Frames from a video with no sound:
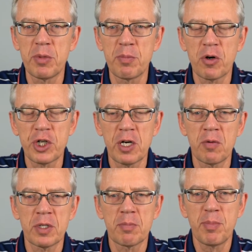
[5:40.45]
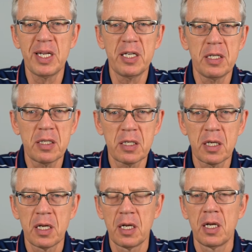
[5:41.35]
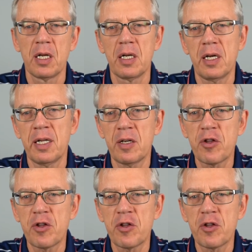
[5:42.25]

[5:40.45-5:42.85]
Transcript: Poproszę is please and